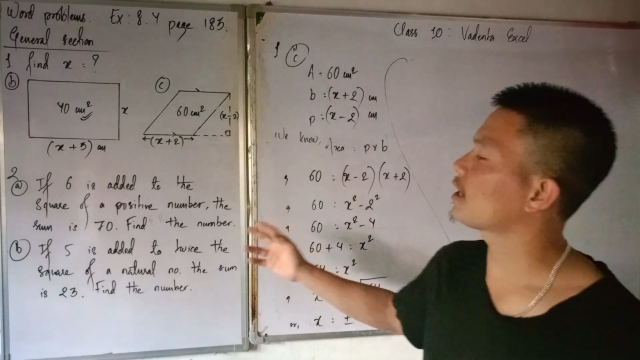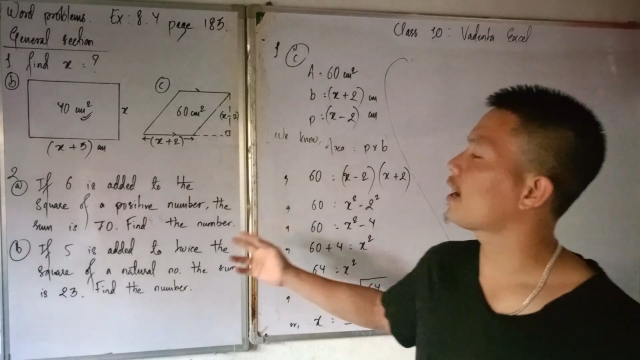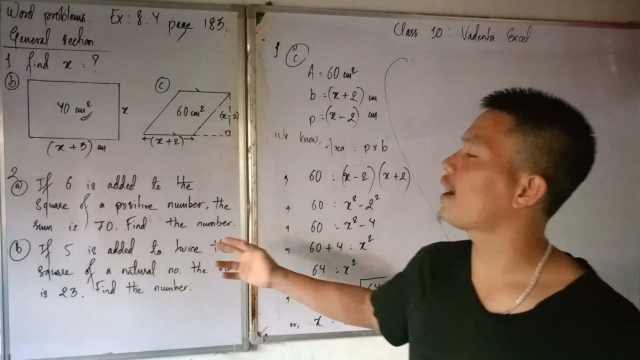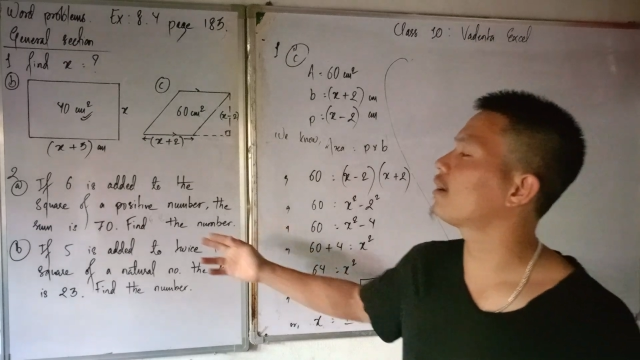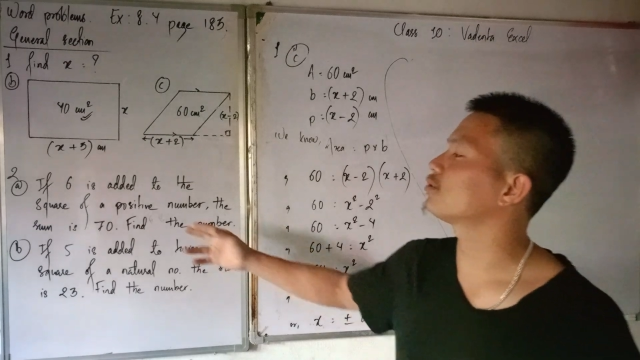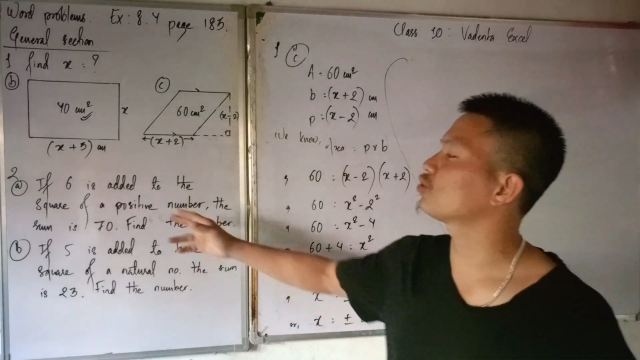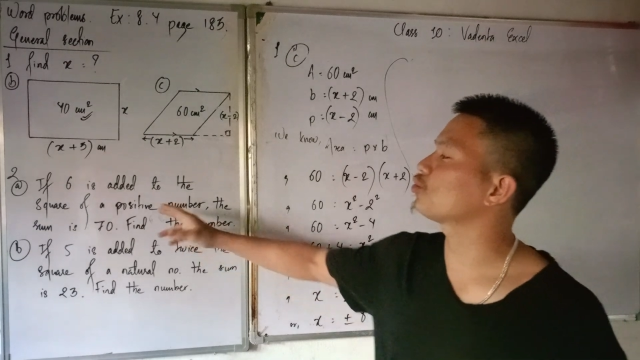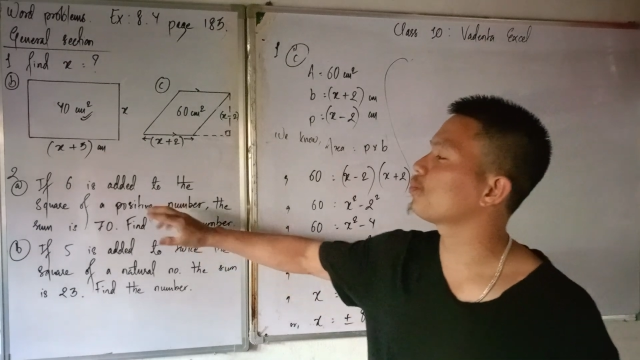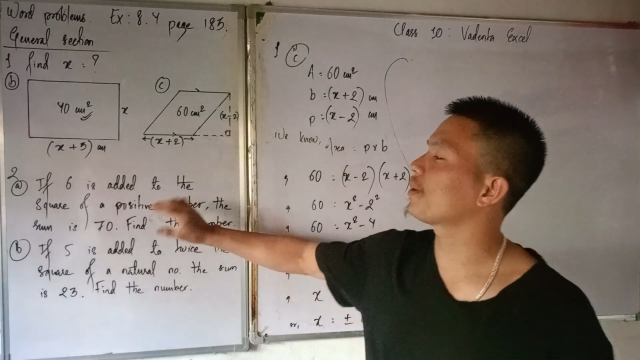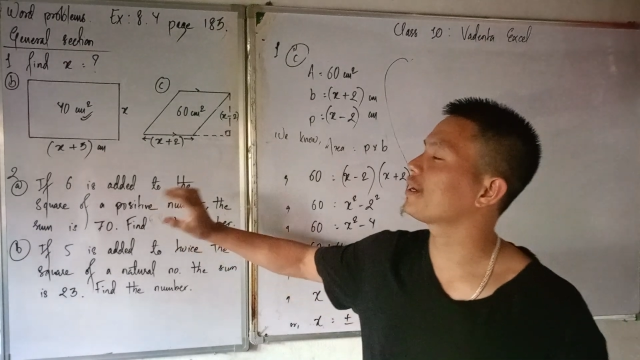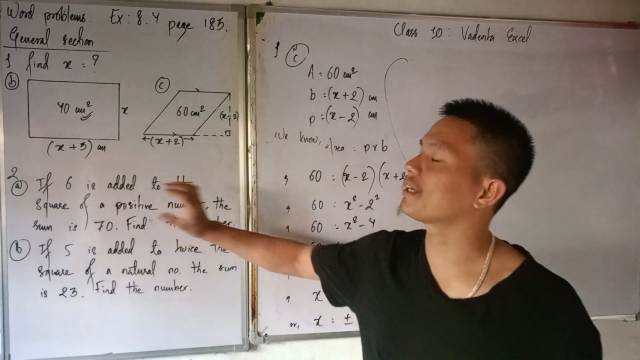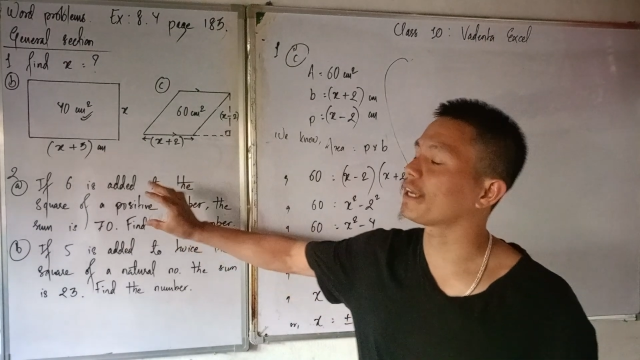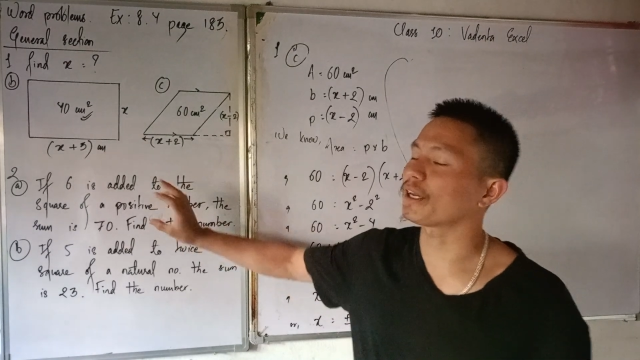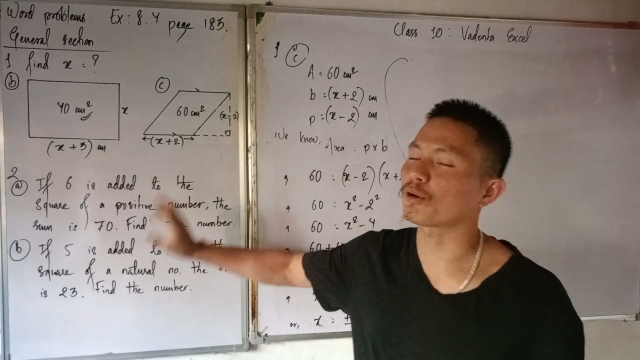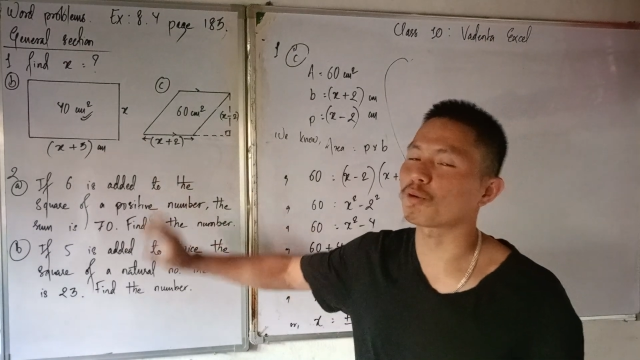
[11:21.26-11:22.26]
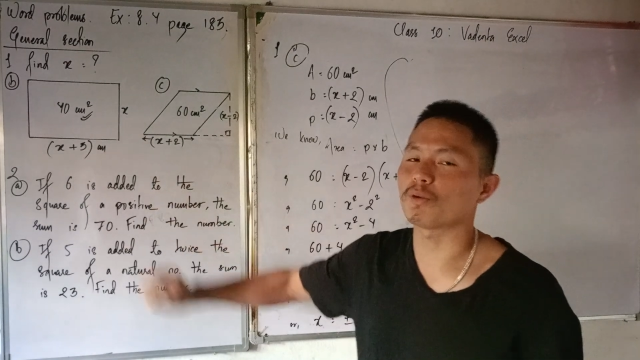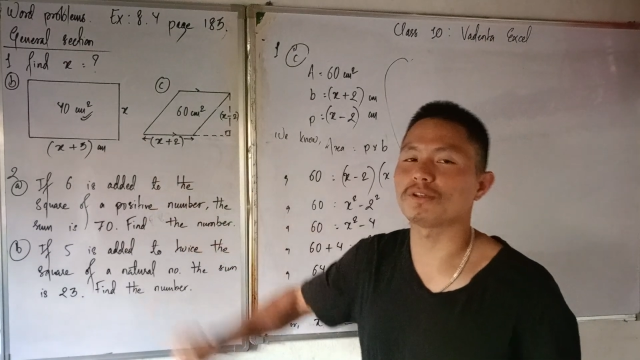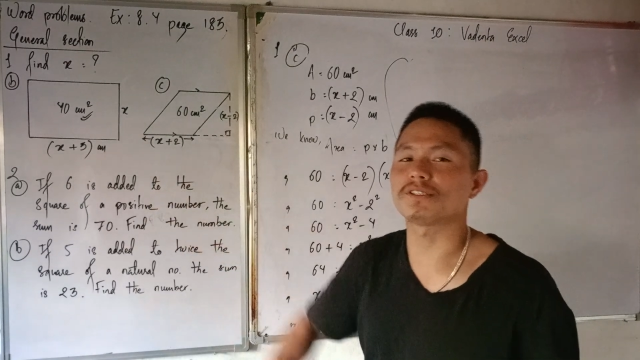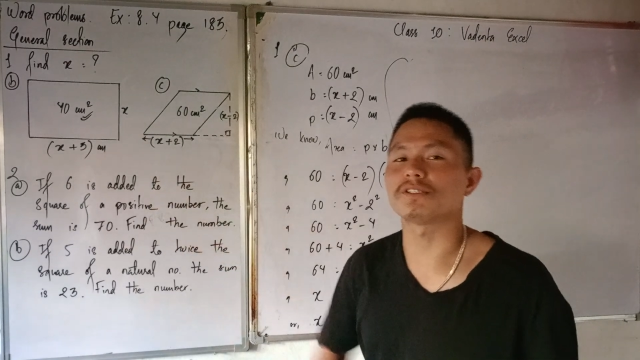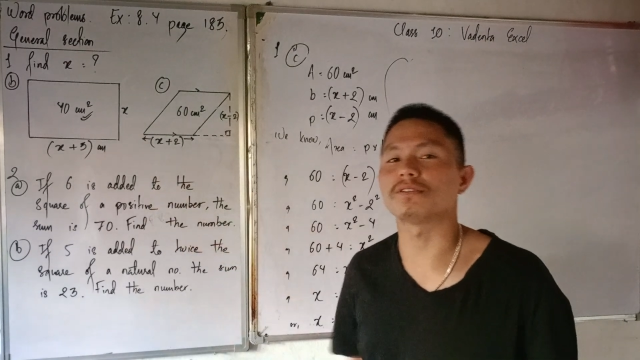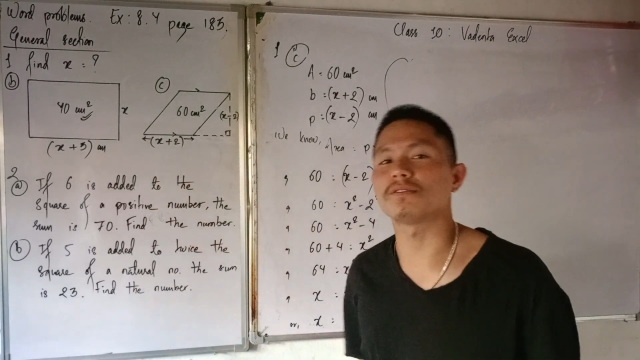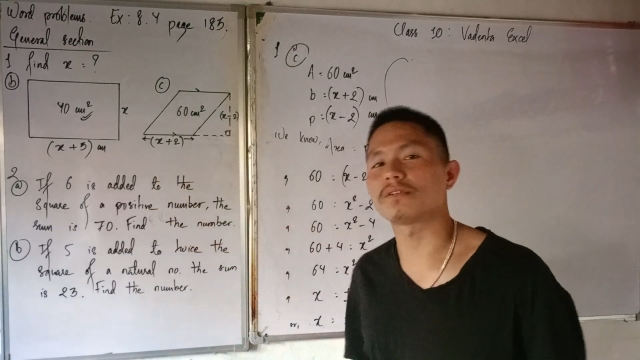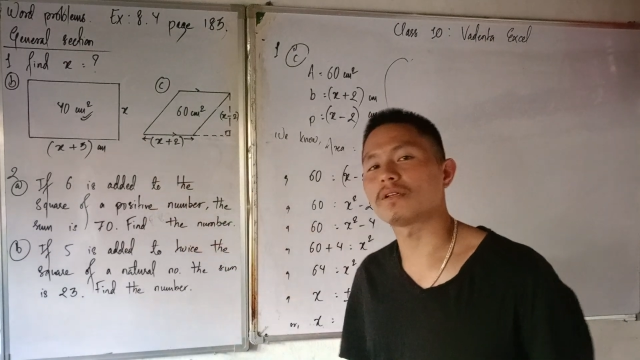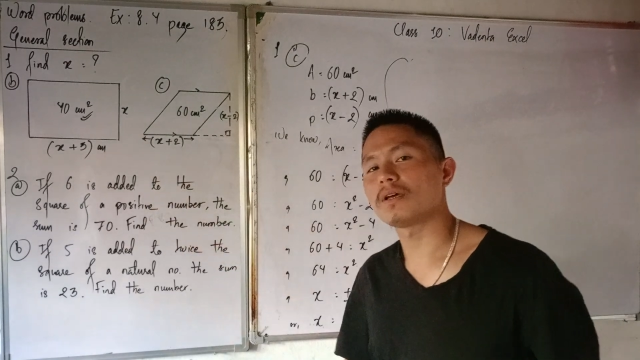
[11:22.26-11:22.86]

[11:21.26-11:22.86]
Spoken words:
how to make equation